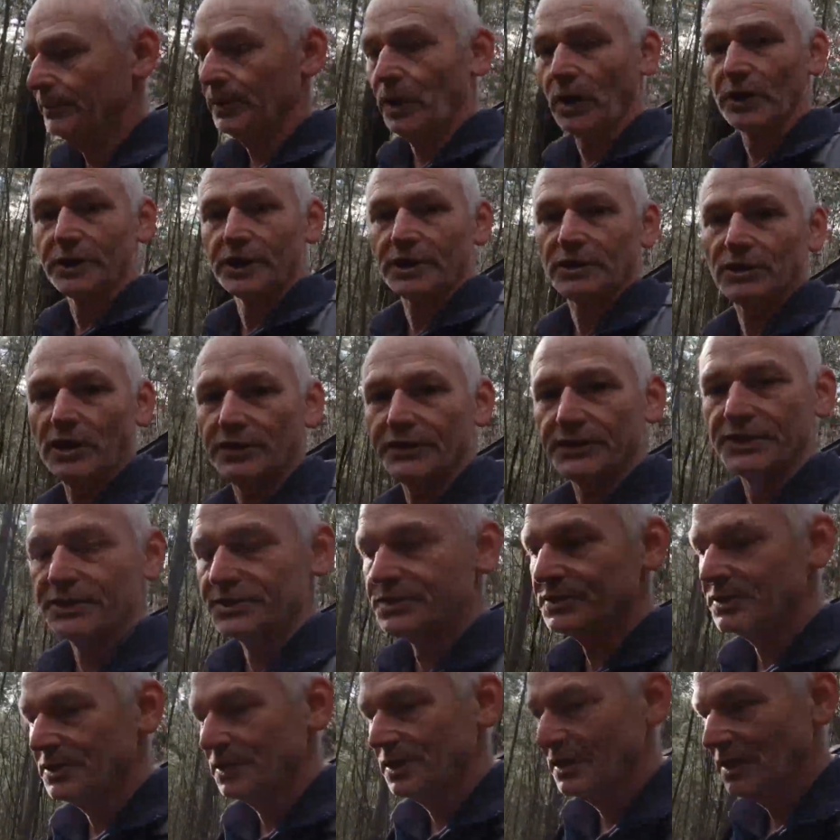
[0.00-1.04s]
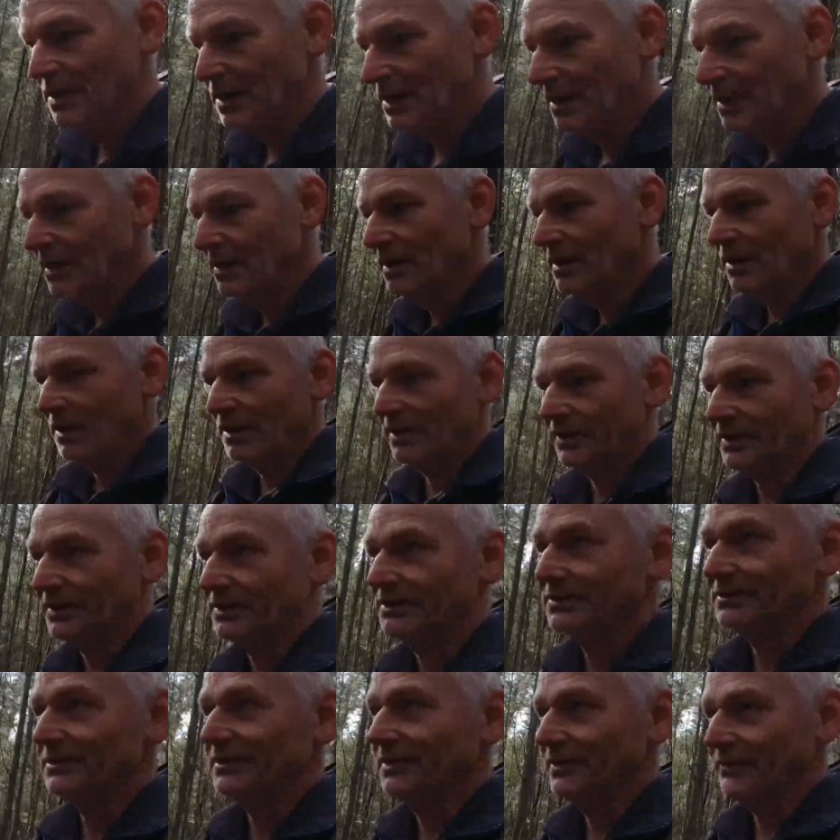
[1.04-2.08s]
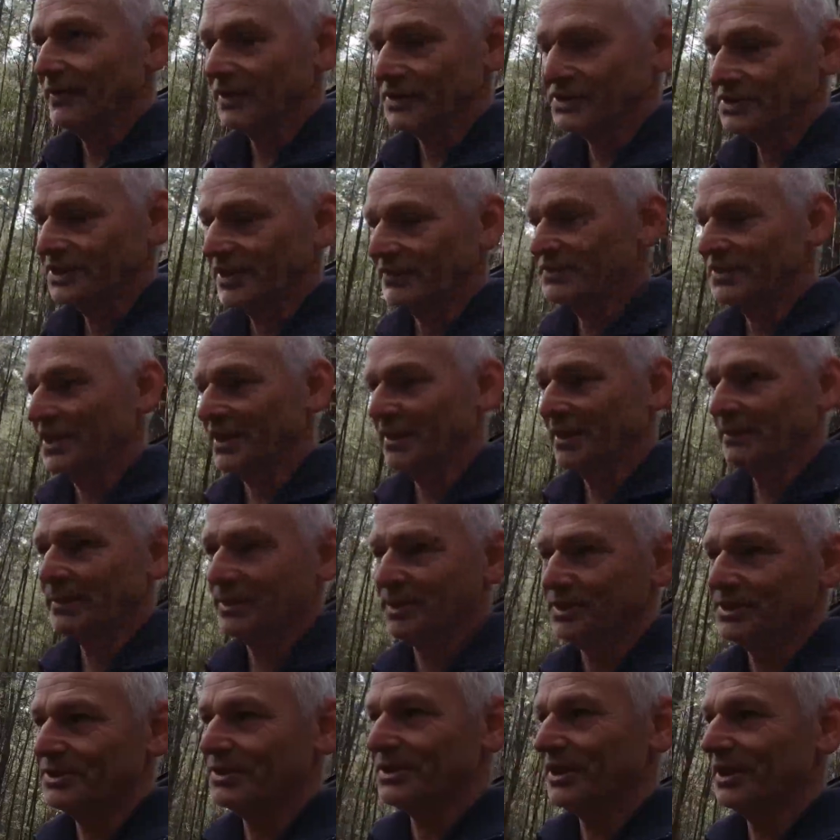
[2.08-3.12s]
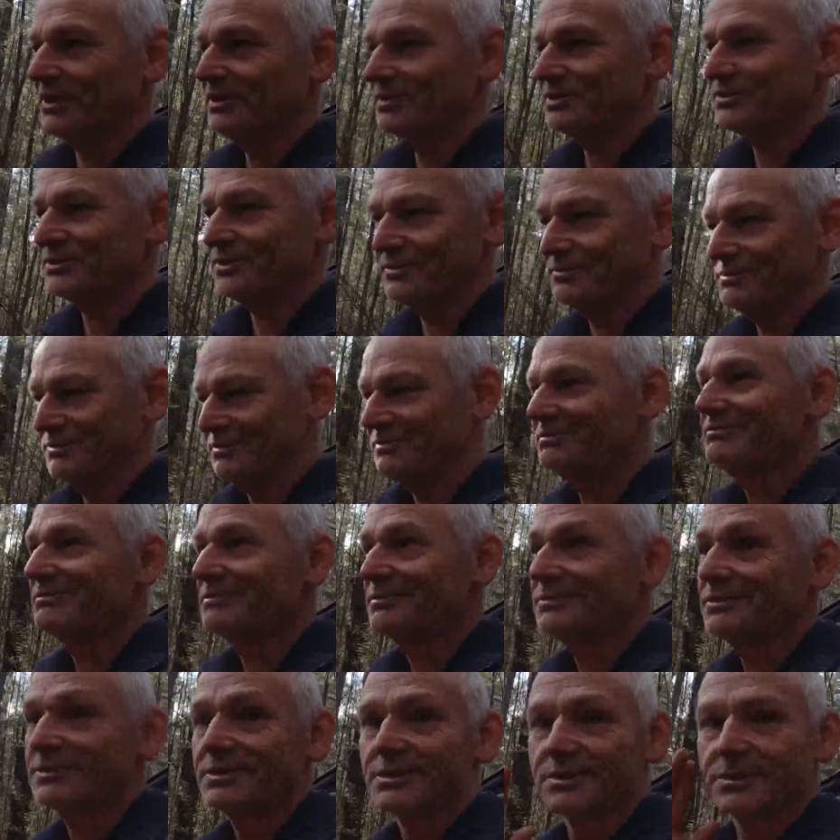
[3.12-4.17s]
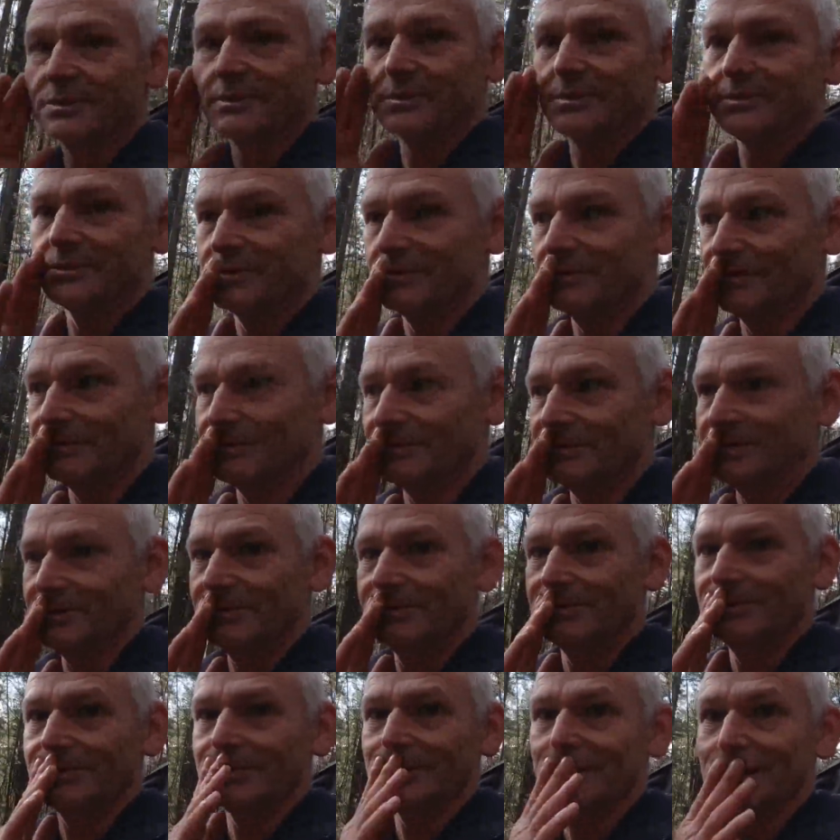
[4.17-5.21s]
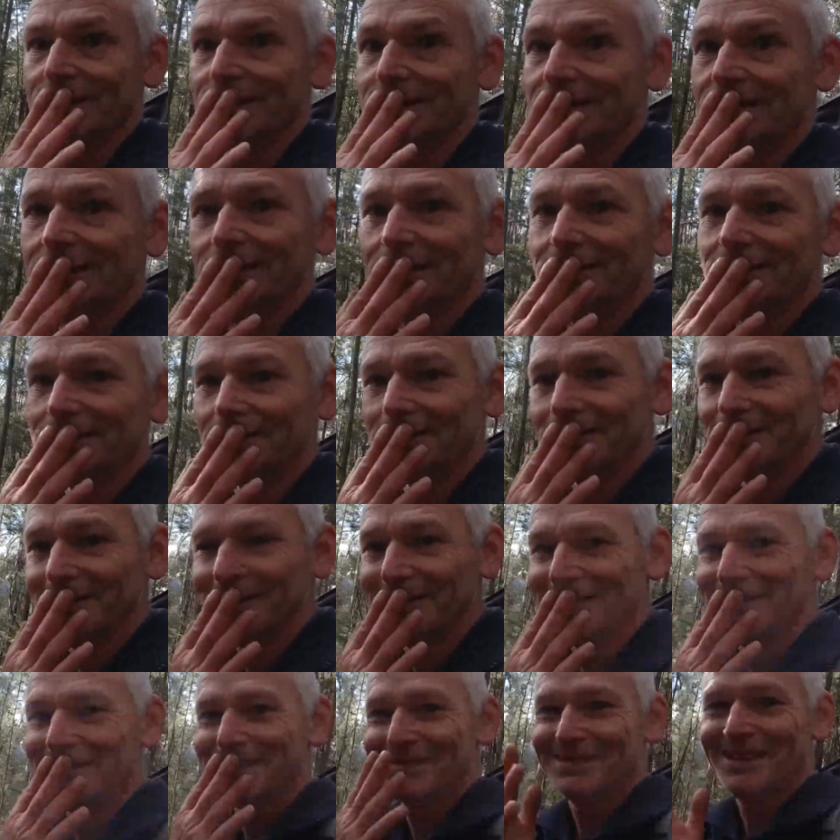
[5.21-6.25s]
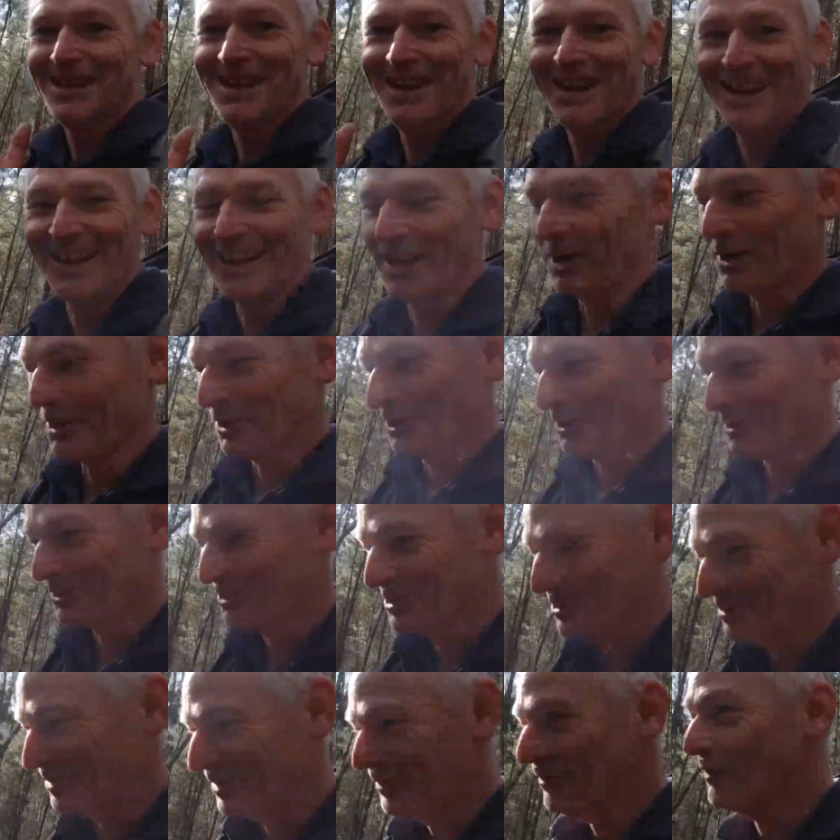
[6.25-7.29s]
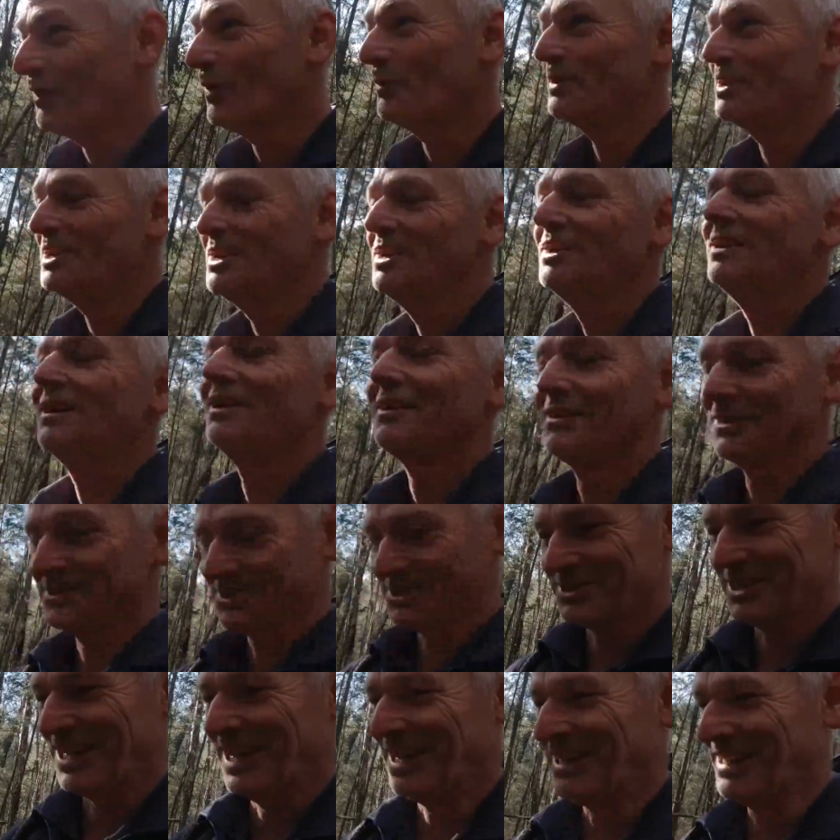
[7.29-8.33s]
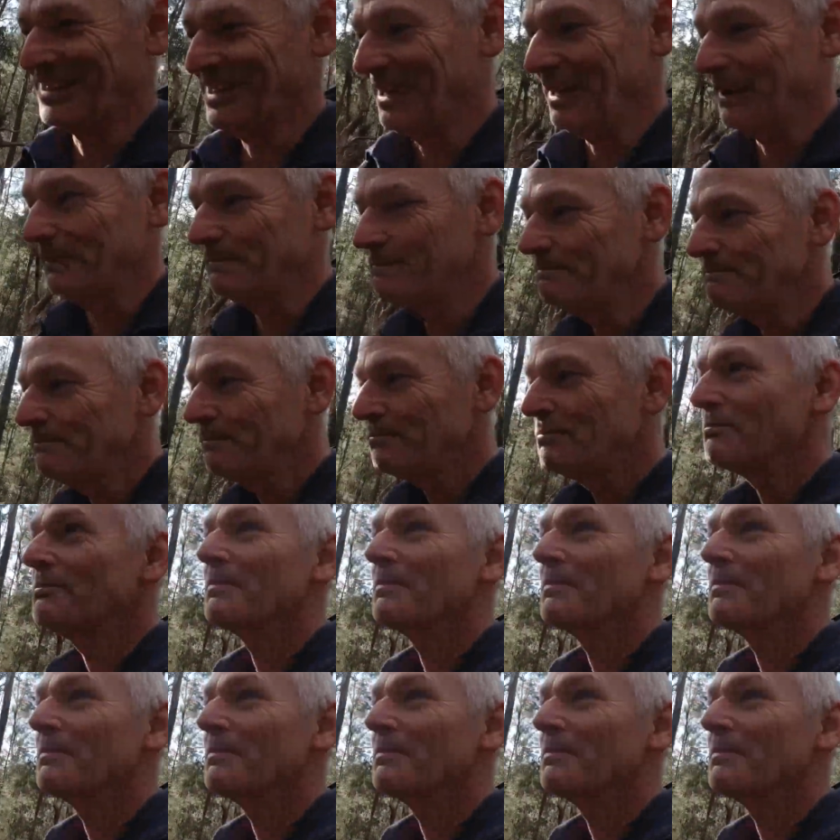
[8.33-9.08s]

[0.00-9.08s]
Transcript: Blogging like this, I can, if I stuff something up, I can just go, stop recording, and it'll do it for me. I'll start again.